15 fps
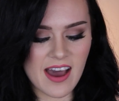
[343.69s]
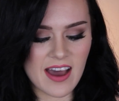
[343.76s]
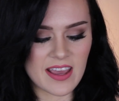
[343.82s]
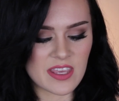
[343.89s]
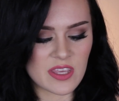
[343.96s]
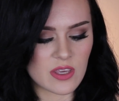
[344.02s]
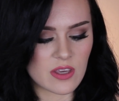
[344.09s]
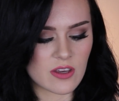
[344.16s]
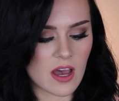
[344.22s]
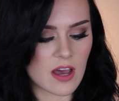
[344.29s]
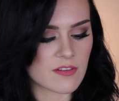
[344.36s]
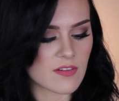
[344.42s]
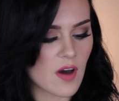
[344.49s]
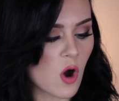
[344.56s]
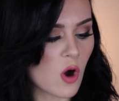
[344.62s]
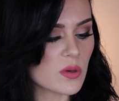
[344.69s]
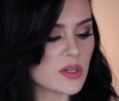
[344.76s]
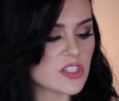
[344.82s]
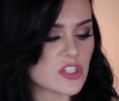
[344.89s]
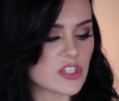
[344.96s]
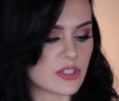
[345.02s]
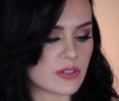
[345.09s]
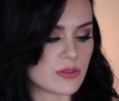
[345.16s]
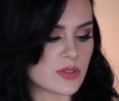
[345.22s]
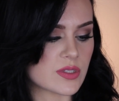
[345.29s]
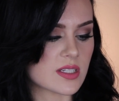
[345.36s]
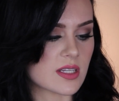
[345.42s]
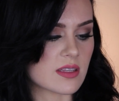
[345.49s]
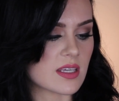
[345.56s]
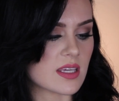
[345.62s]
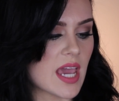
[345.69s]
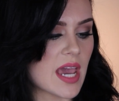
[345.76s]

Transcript: I have always used the